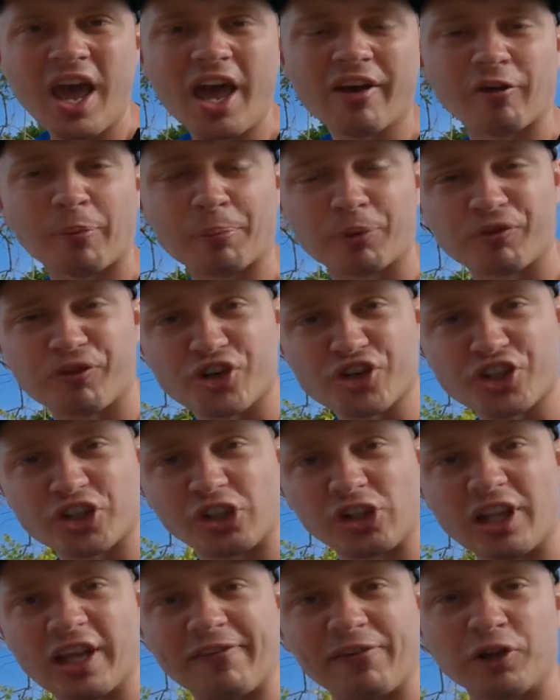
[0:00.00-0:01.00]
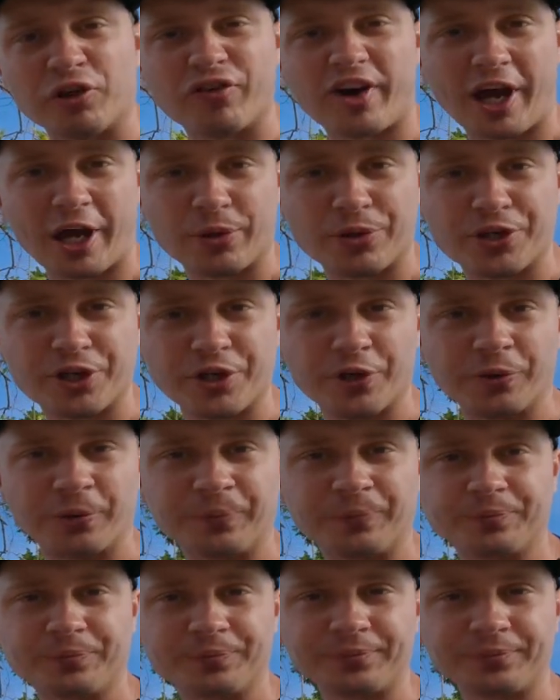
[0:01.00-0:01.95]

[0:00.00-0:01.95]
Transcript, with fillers: have a professional level of audio.